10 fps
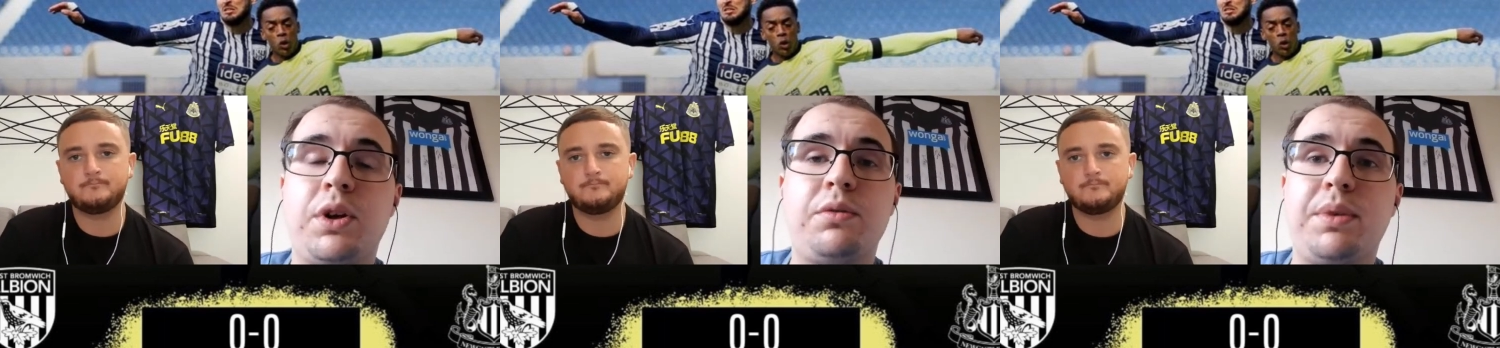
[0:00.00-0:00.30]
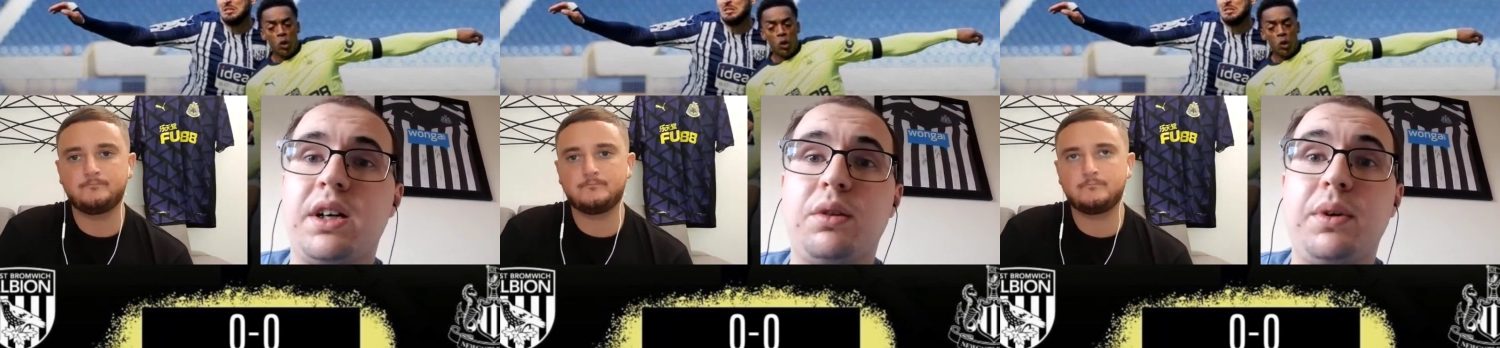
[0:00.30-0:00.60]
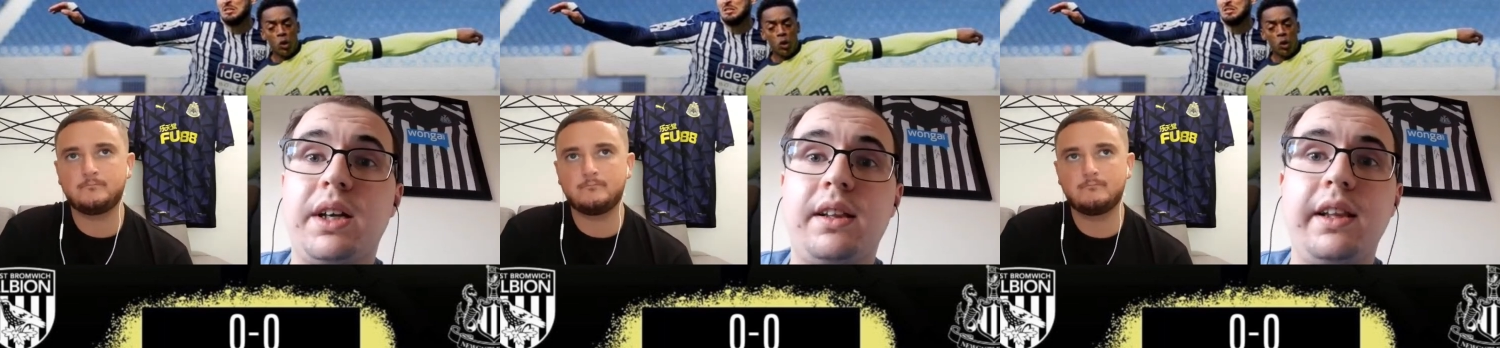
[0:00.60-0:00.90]
Speaker 1: which, by the
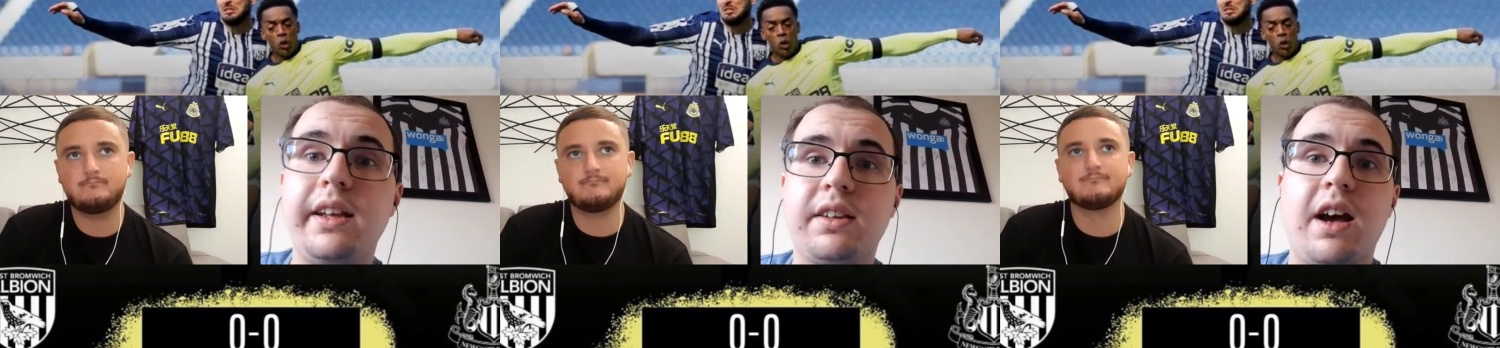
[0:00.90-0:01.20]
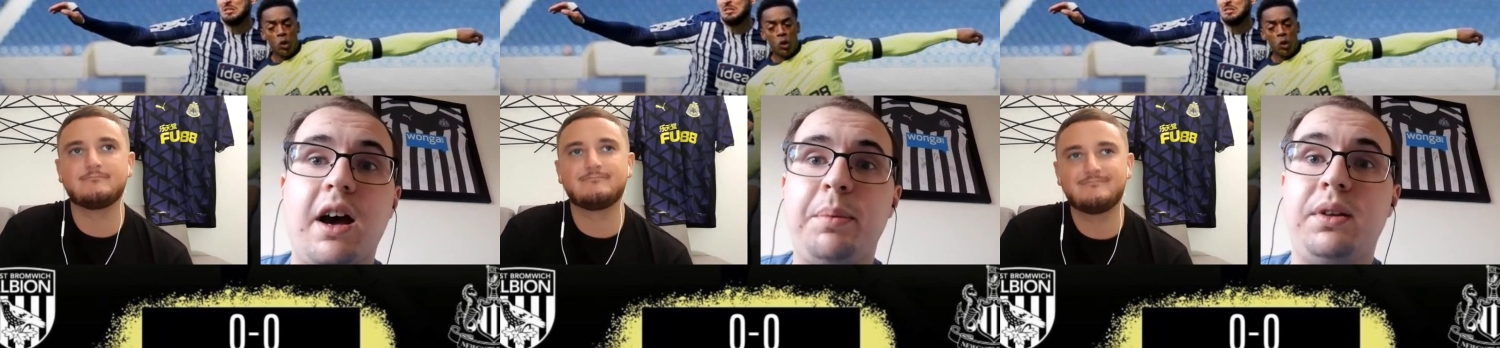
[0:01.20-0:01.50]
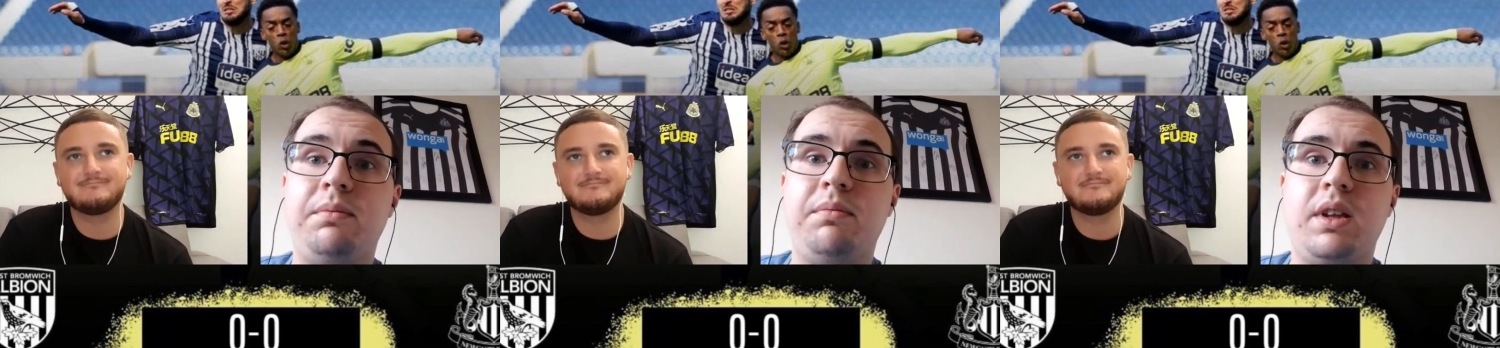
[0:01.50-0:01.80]
way, leaks
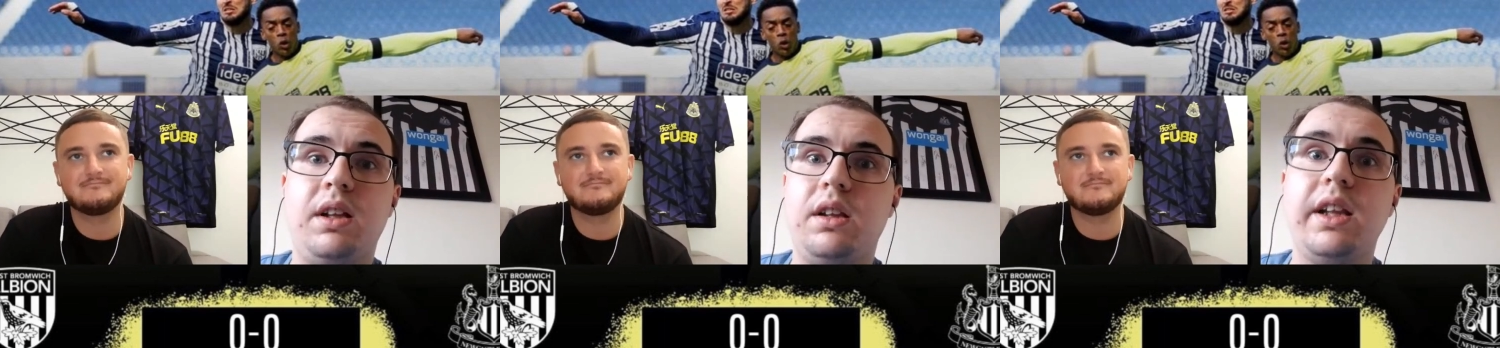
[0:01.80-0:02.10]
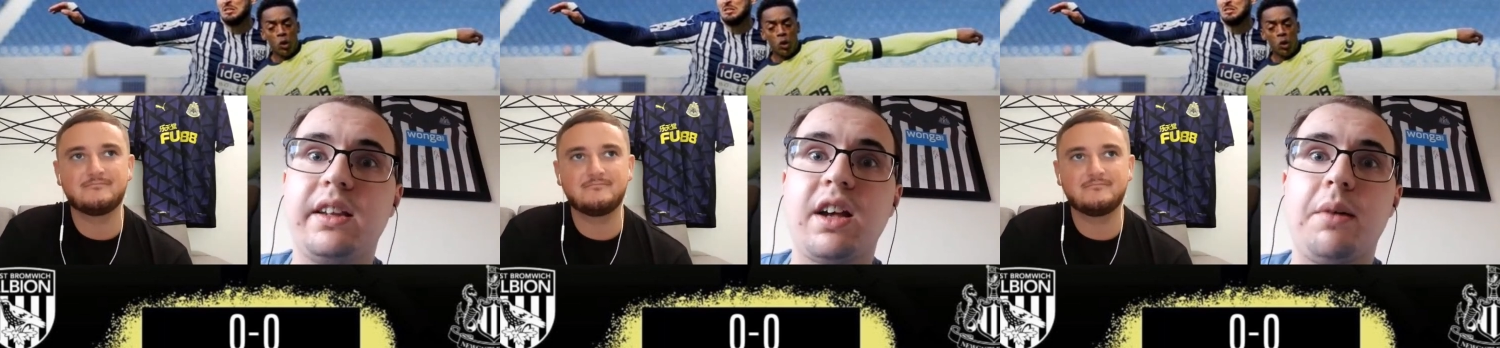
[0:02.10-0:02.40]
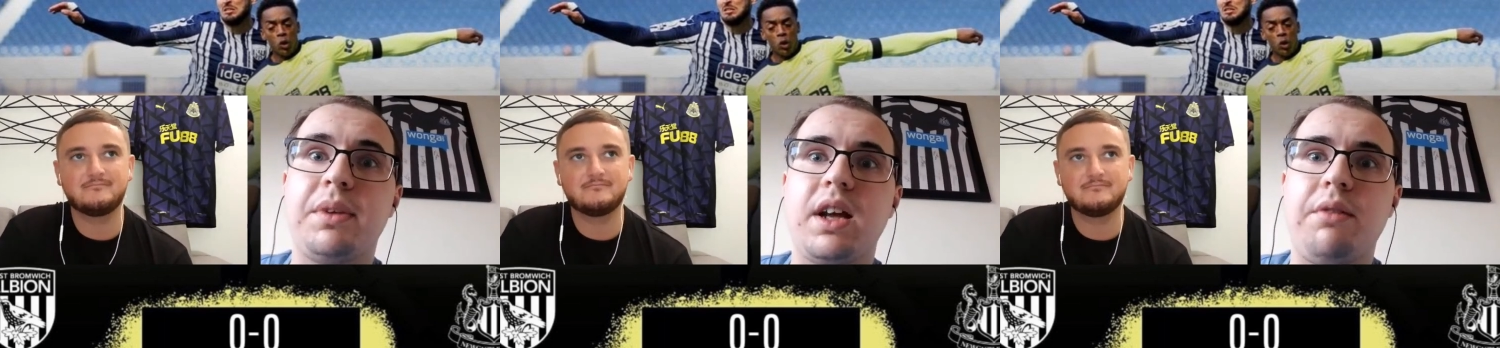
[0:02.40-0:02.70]
happen
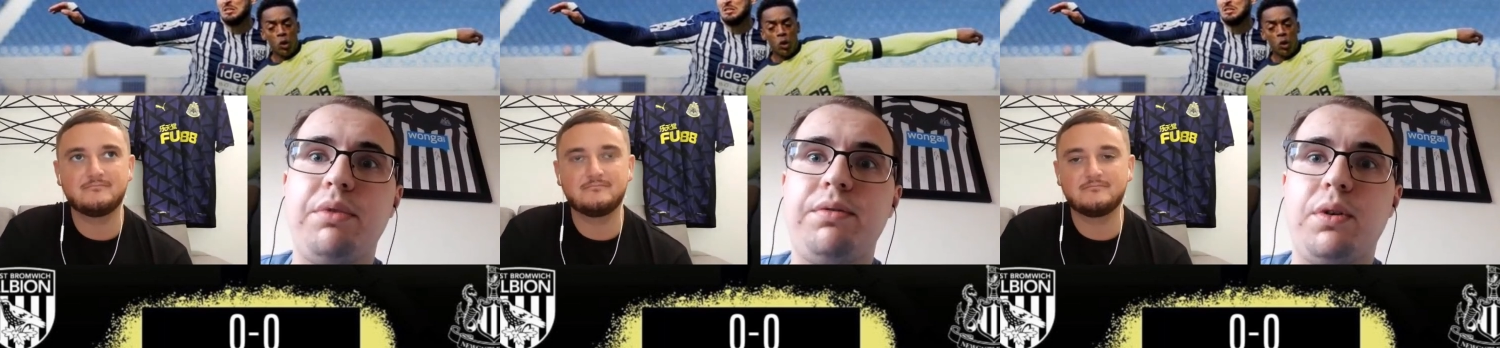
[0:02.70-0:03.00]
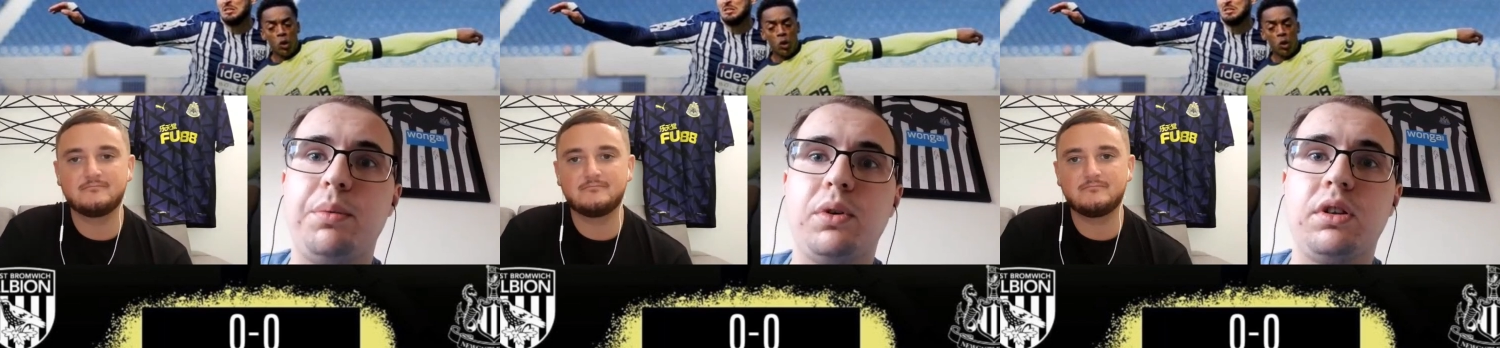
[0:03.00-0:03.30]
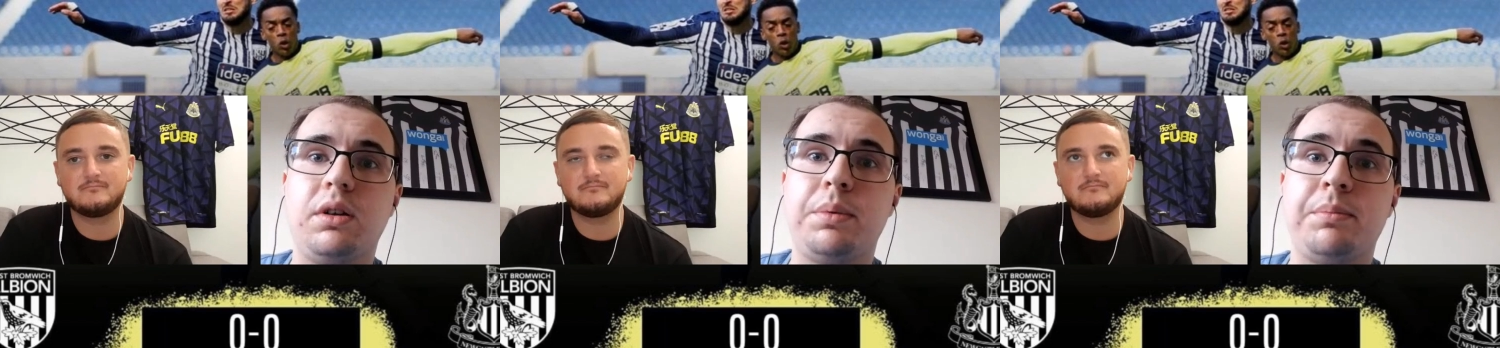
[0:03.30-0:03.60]
at every football
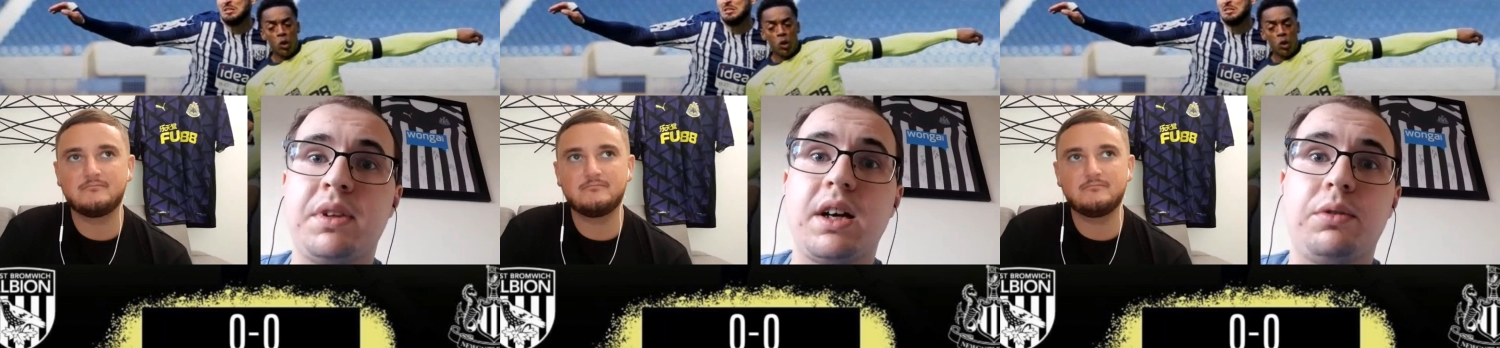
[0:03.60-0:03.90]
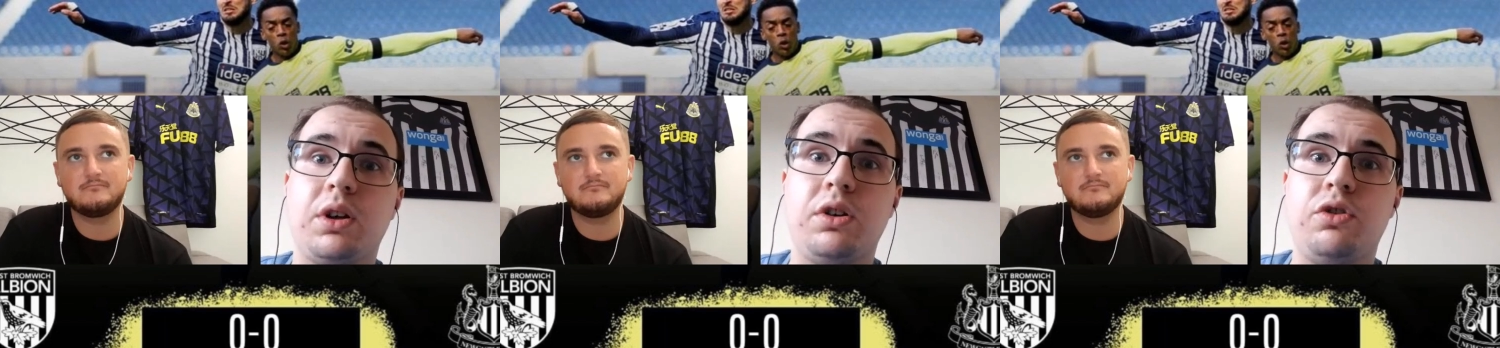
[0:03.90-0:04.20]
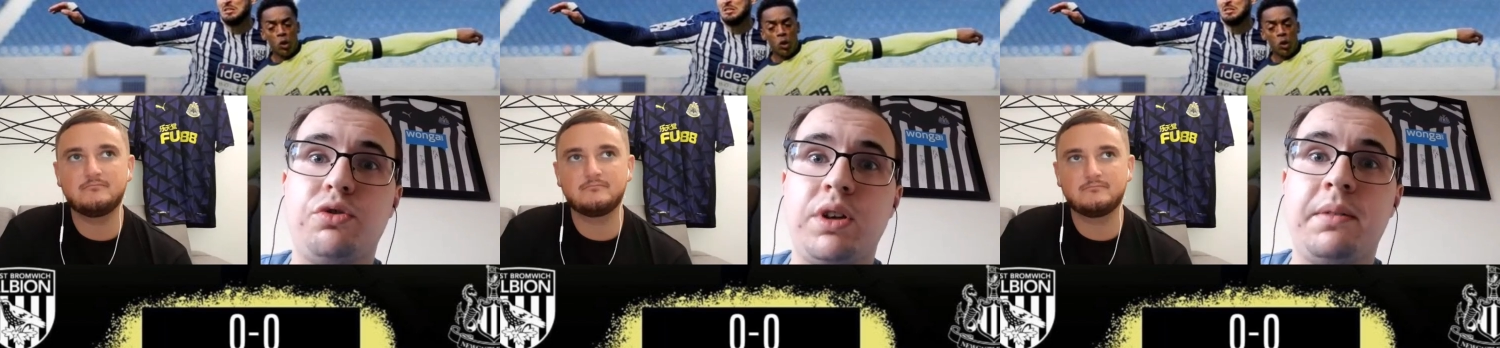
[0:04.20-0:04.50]
club up and down the
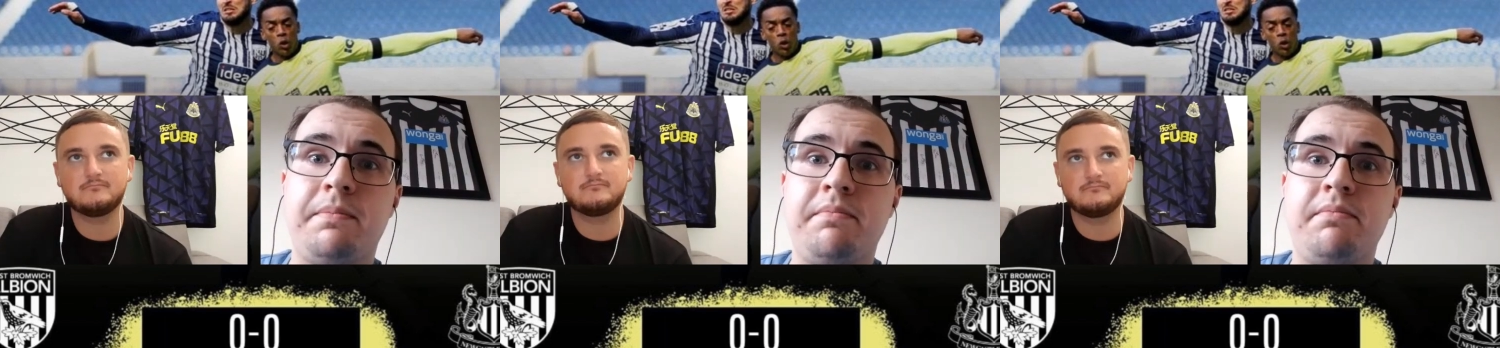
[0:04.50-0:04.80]
country.